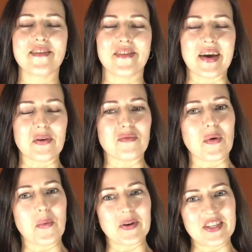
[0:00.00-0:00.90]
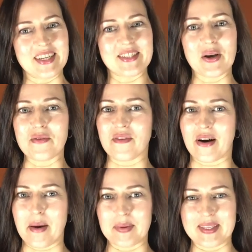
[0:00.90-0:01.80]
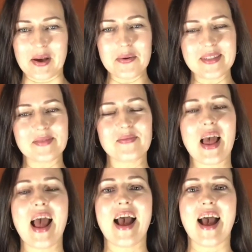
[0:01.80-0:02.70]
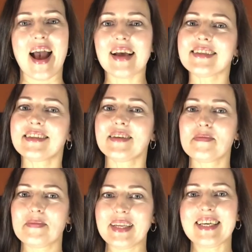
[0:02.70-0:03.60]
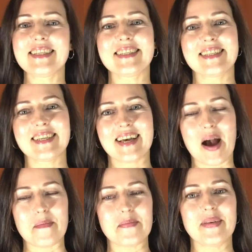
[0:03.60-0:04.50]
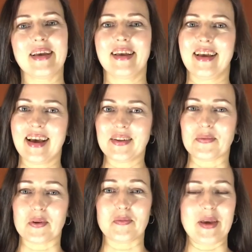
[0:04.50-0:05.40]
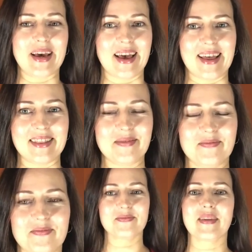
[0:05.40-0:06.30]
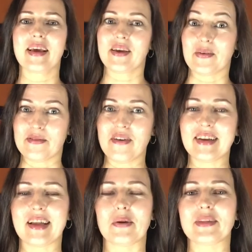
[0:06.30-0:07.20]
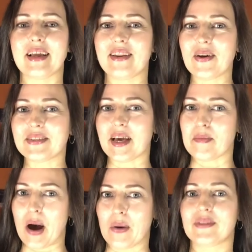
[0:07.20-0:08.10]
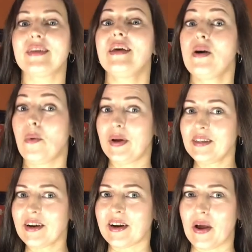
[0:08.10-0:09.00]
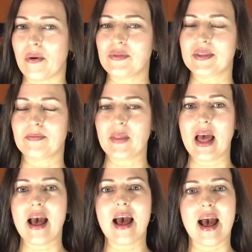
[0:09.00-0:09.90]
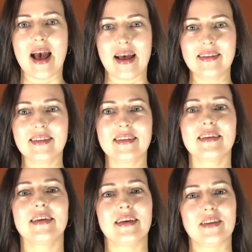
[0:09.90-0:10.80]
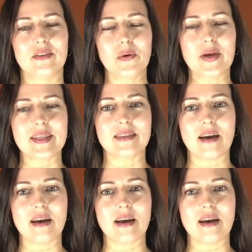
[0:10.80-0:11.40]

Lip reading: Thank you for watching so far episodes, and please come and watch me again. You will find out a lot about winter clothes, and in 2 weeks'